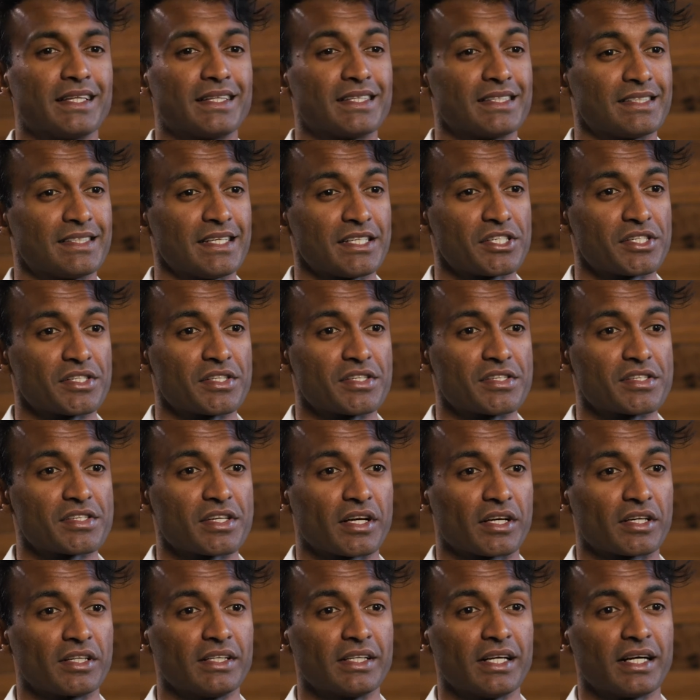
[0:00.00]
that the
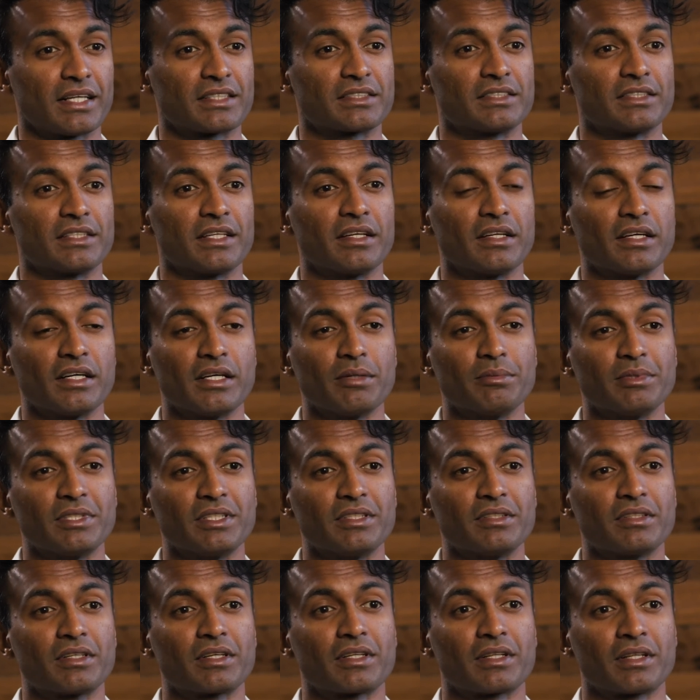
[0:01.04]
sessions are conducted in
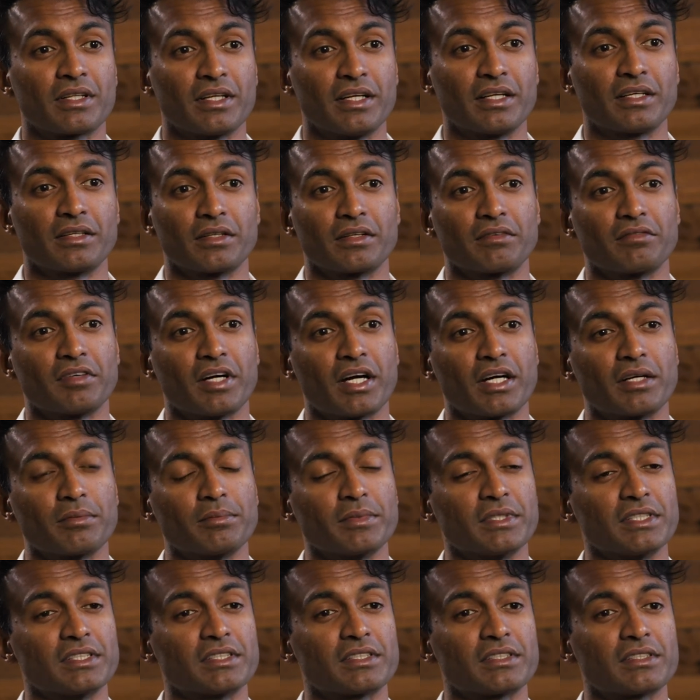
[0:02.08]
urban clinical
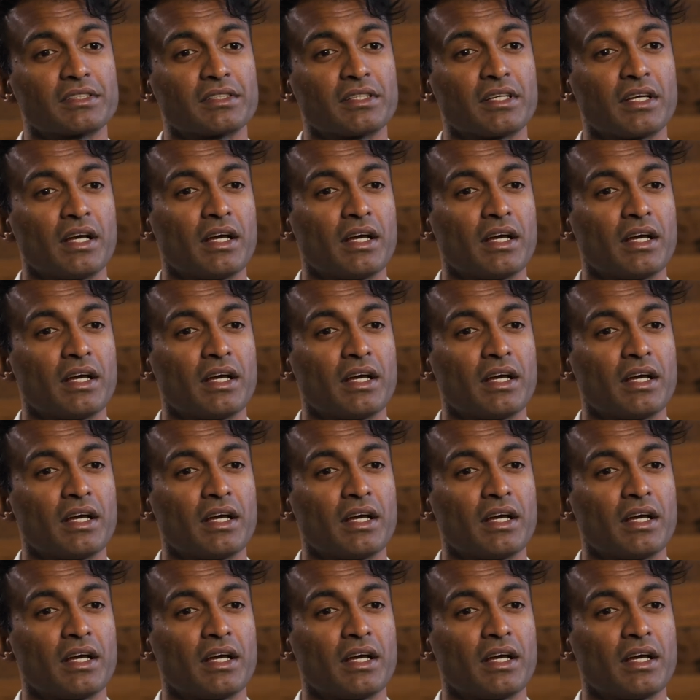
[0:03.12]
environments.